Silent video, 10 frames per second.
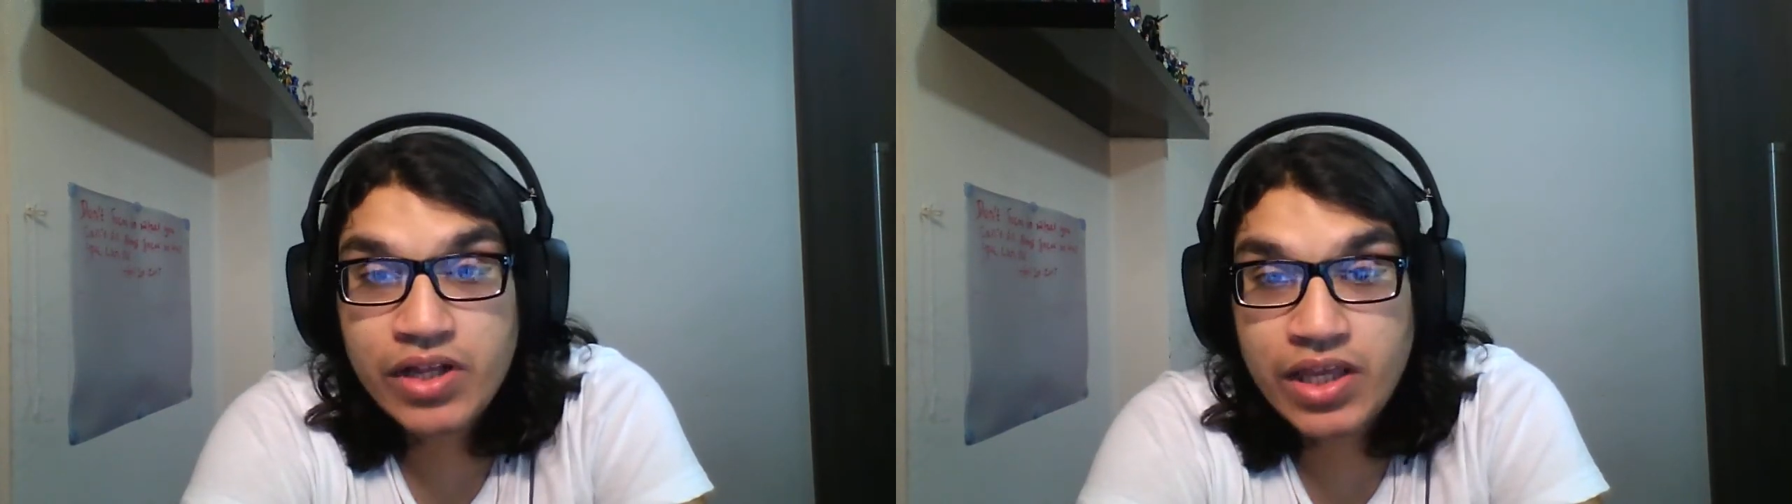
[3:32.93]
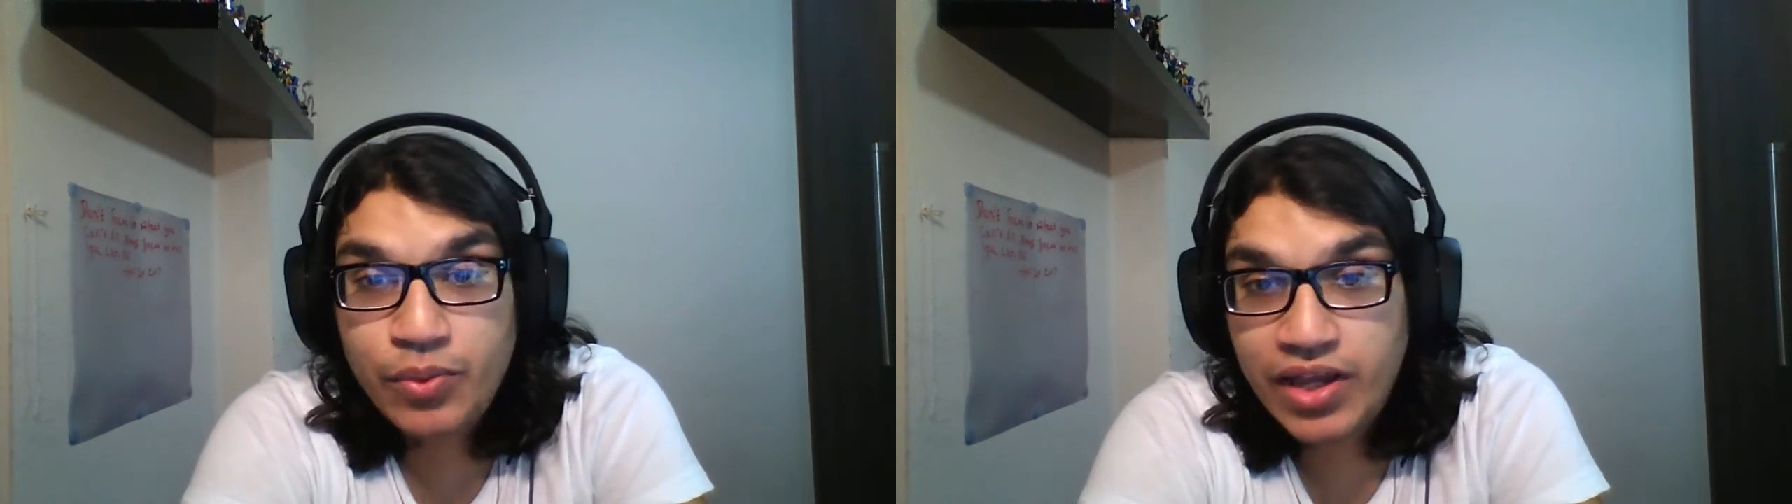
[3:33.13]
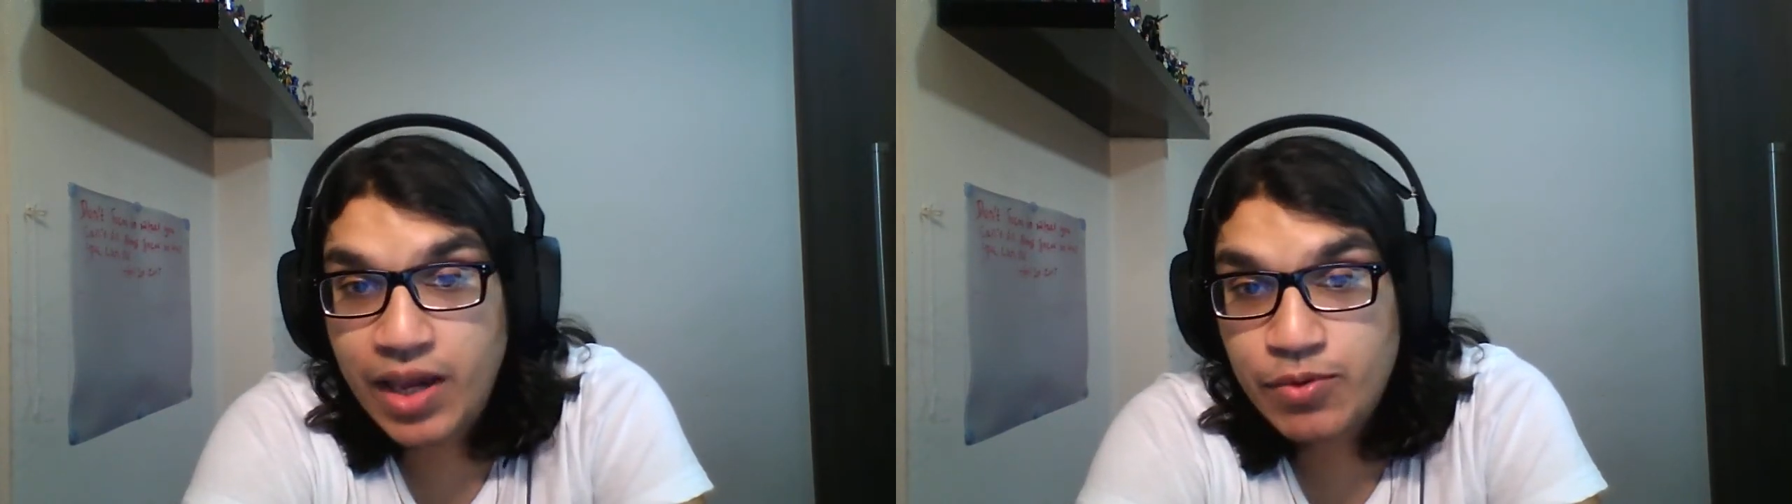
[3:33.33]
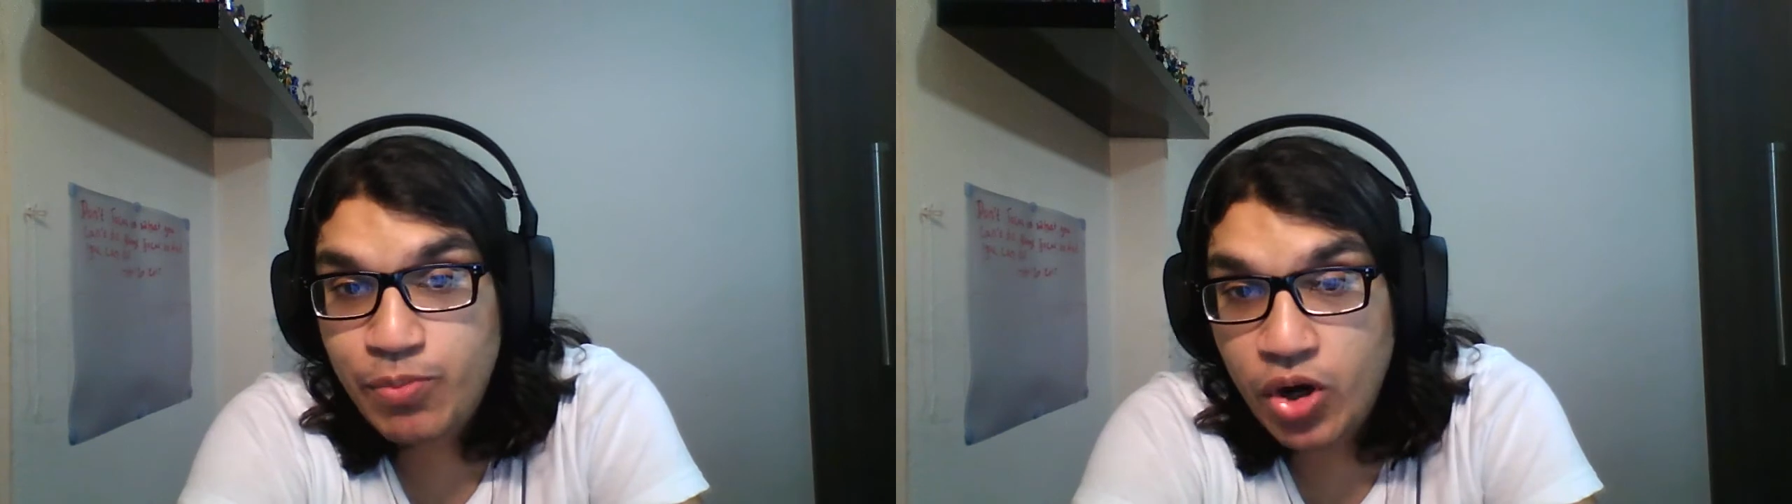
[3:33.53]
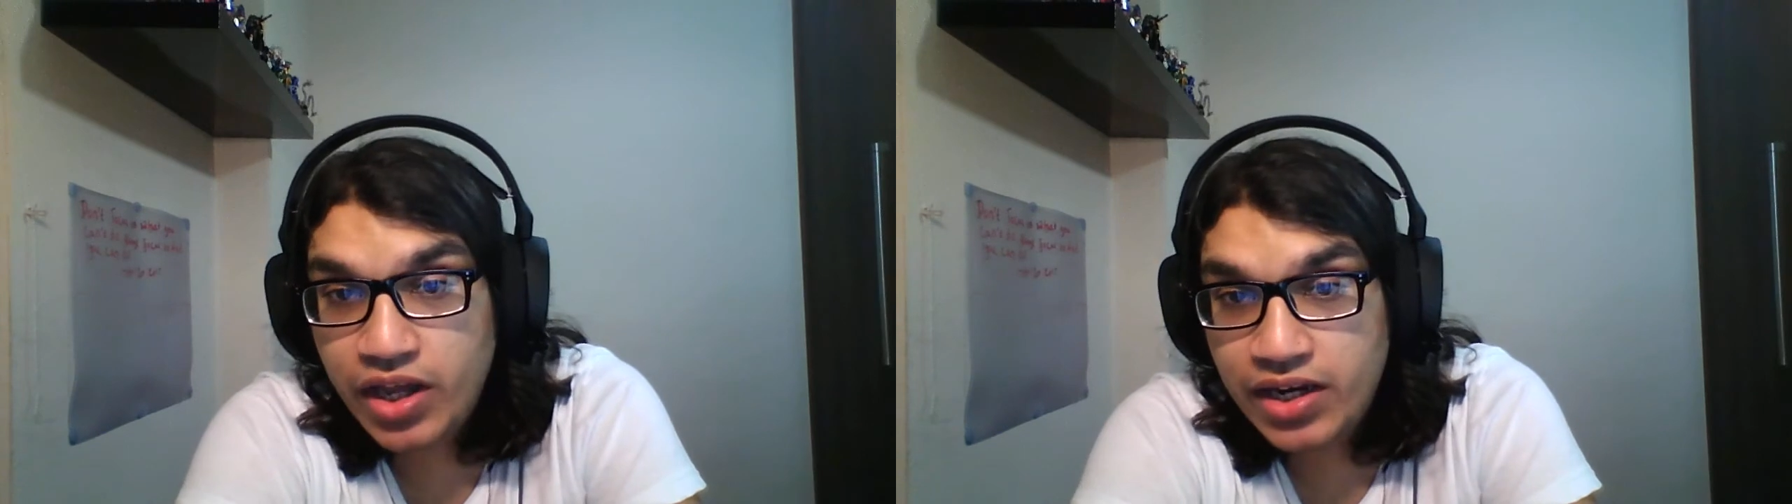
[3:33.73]
lucky when it came to
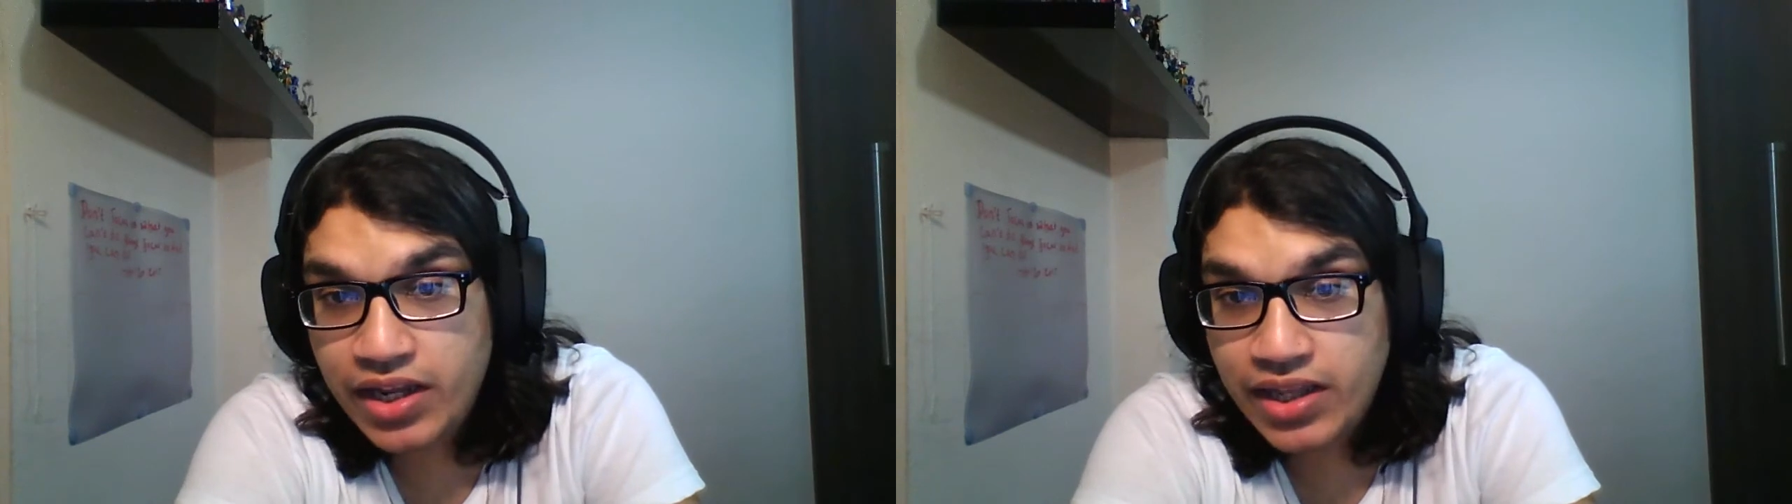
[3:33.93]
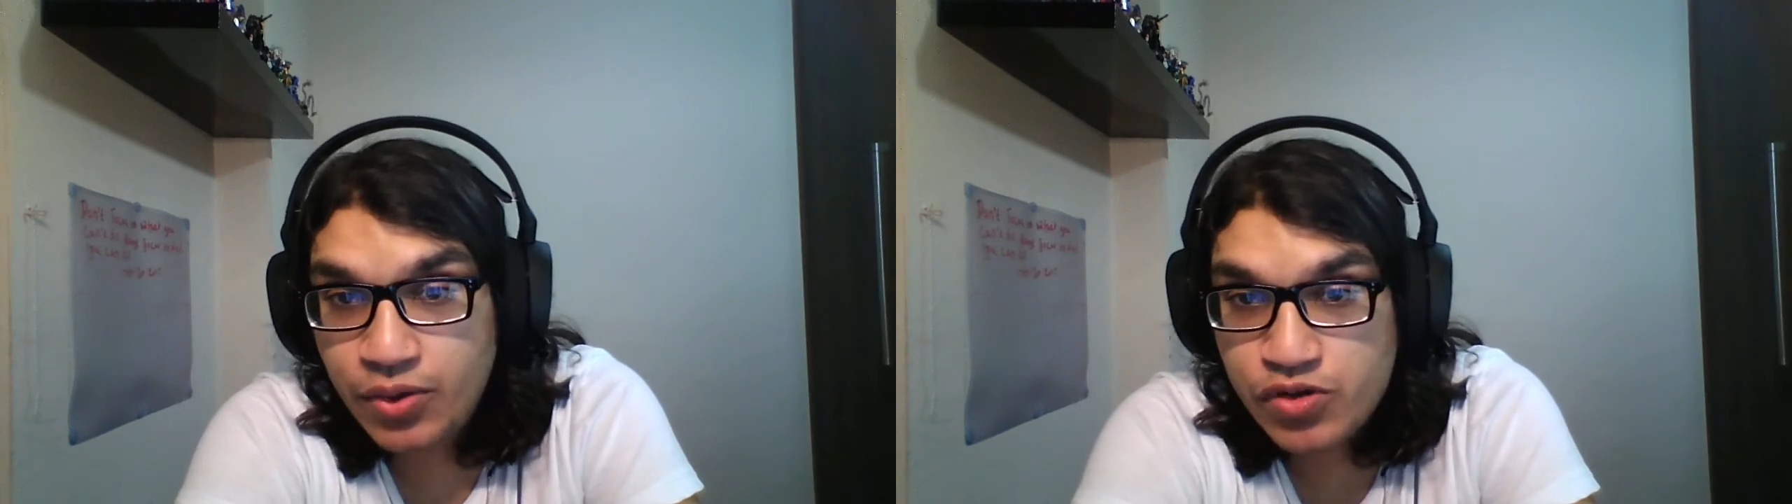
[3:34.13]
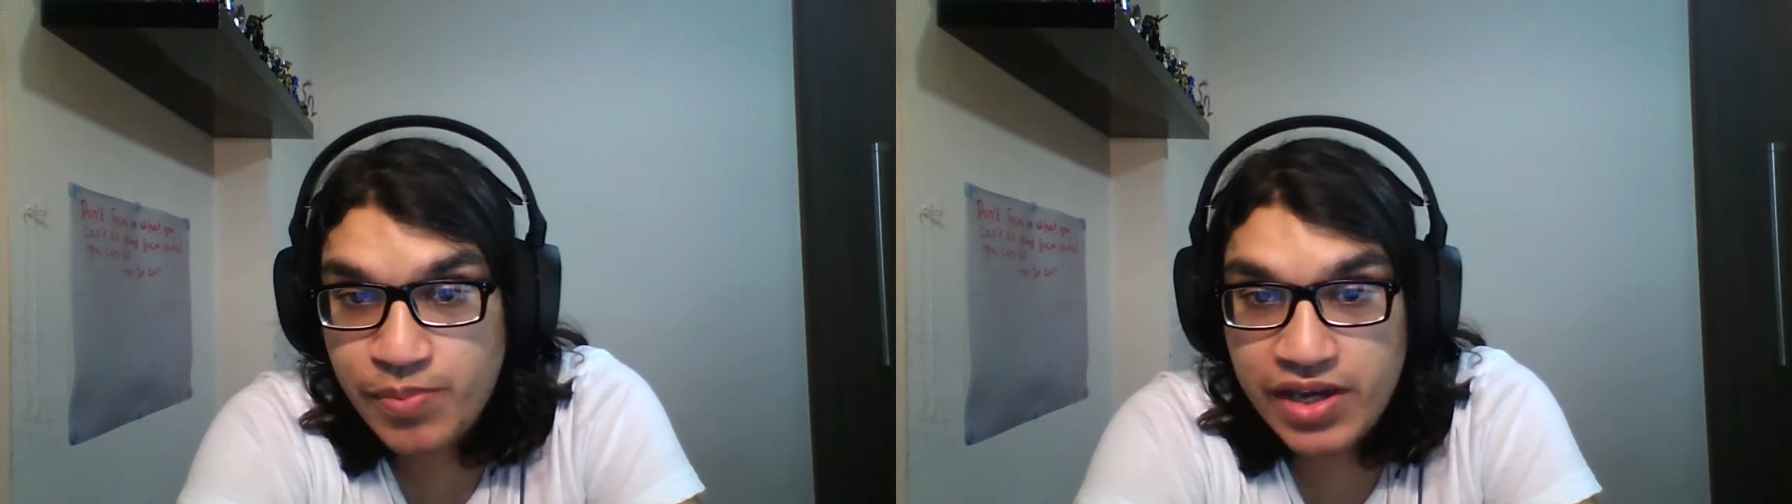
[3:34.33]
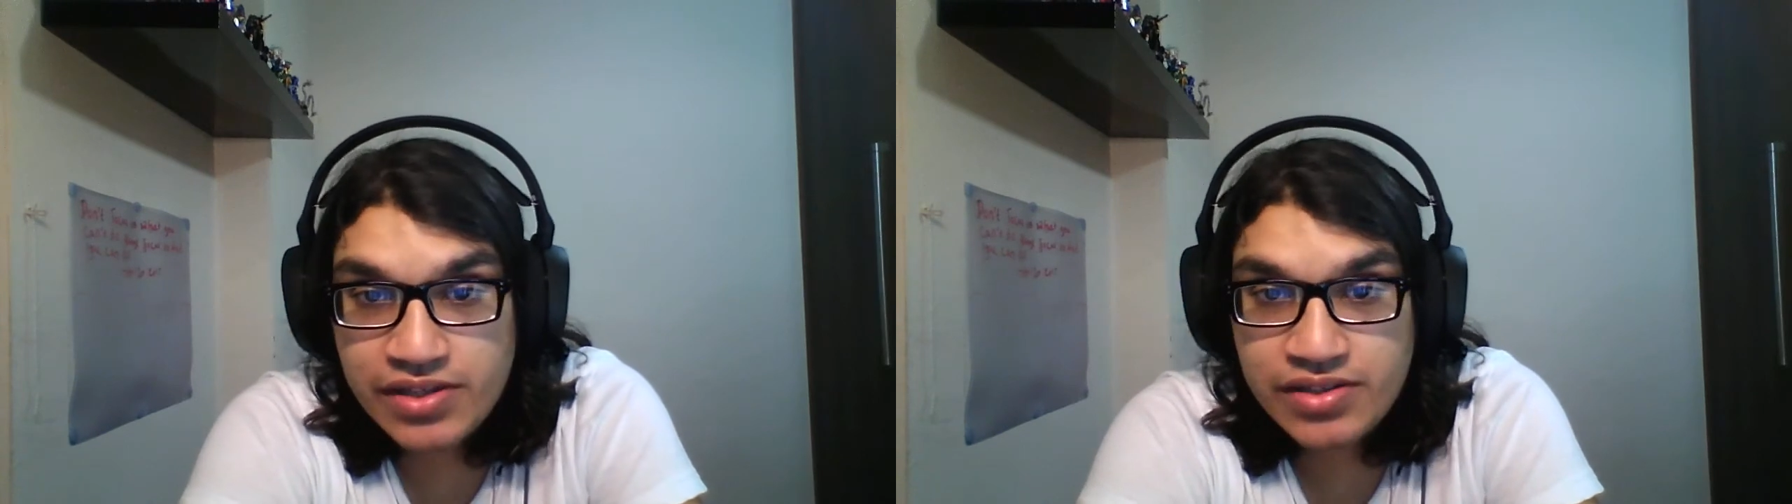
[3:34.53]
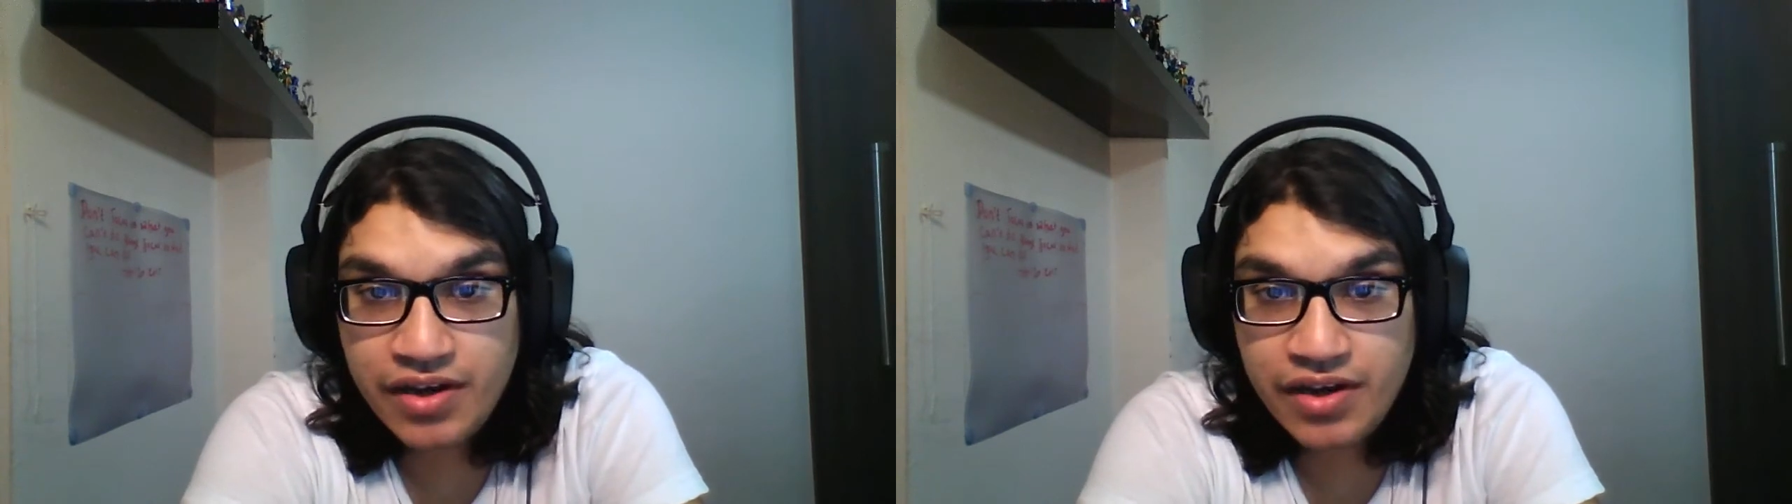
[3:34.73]
Pokken that there were spares